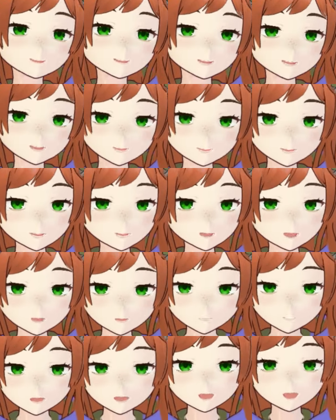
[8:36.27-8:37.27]
I think
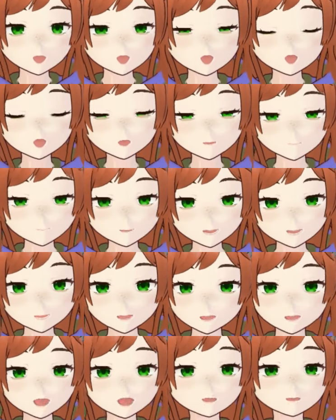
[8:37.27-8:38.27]
that there has to be
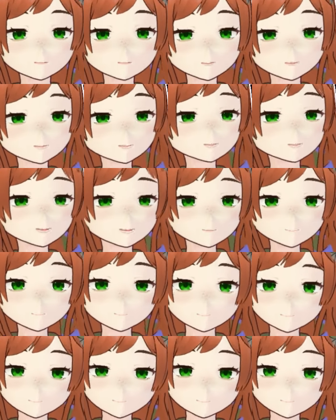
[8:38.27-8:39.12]
consequences